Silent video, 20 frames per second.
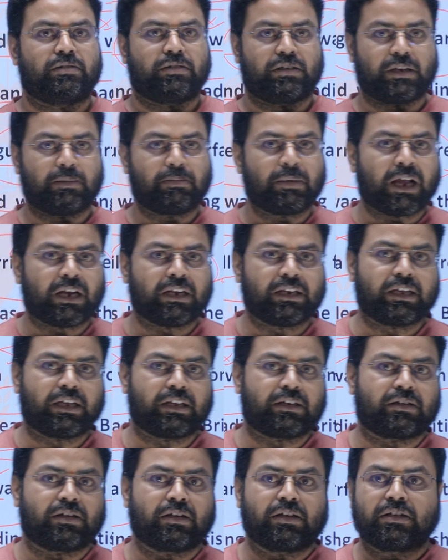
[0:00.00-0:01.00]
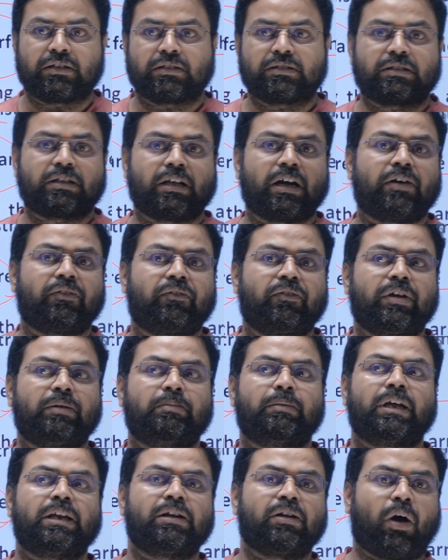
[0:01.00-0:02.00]
rebellion the
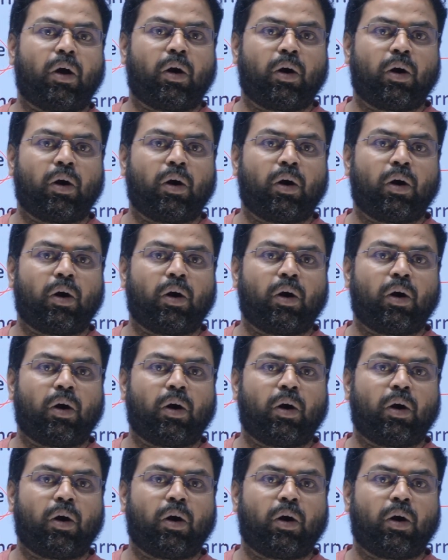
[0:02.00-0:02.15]
women